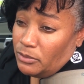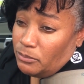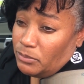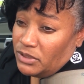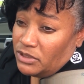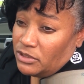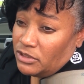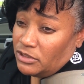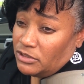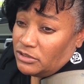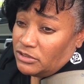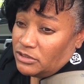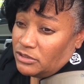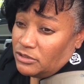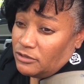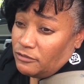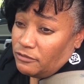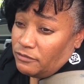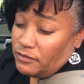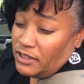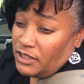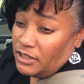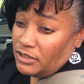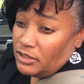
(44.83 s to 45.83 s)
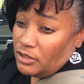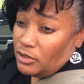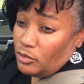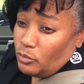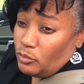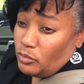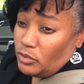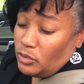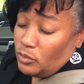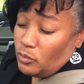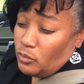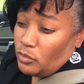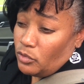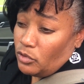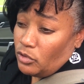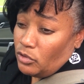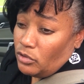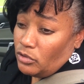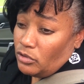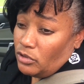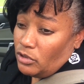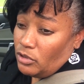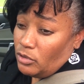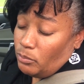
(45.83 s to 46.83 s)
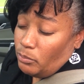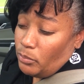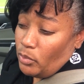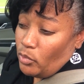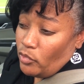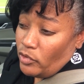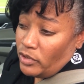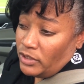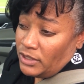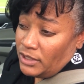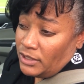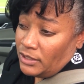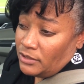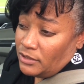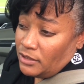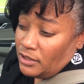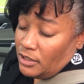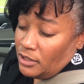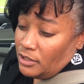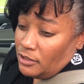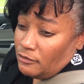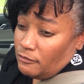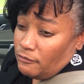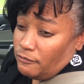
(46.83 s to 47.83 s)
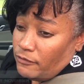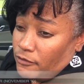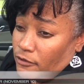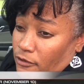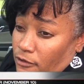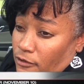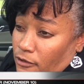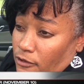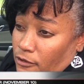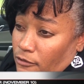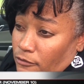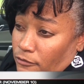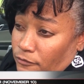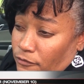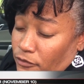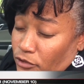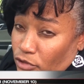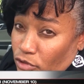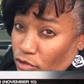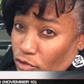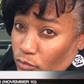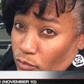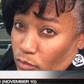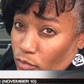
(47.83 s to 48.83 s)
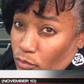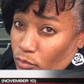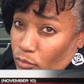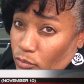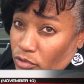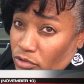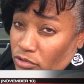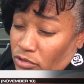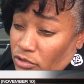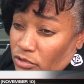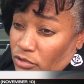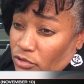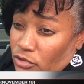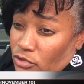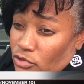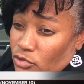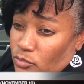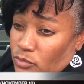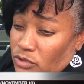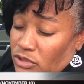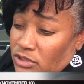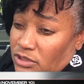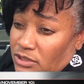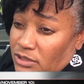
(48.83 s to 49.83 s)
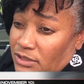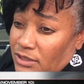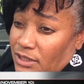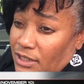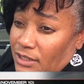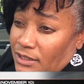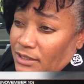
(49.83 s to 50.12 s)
But because of the fact that we were appointed for a funeral with the hearse. We could